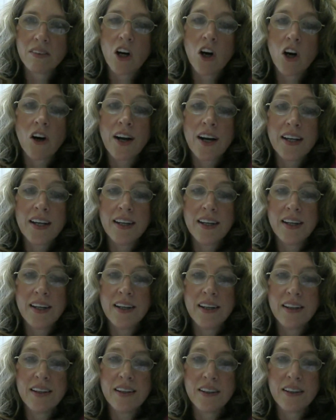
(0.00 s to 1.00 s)

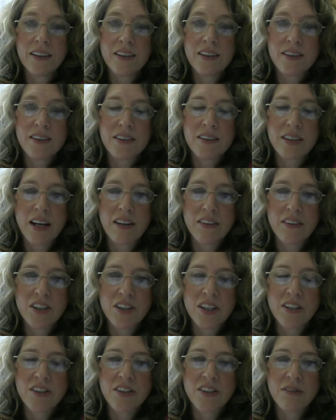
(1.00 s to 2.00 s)
RAE is how she
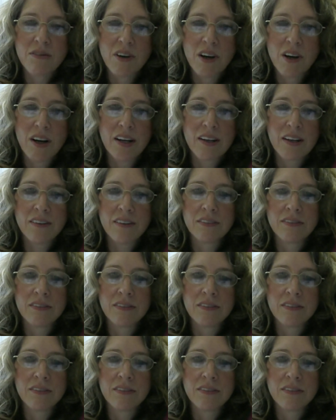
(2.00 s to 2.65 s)
does the Ray.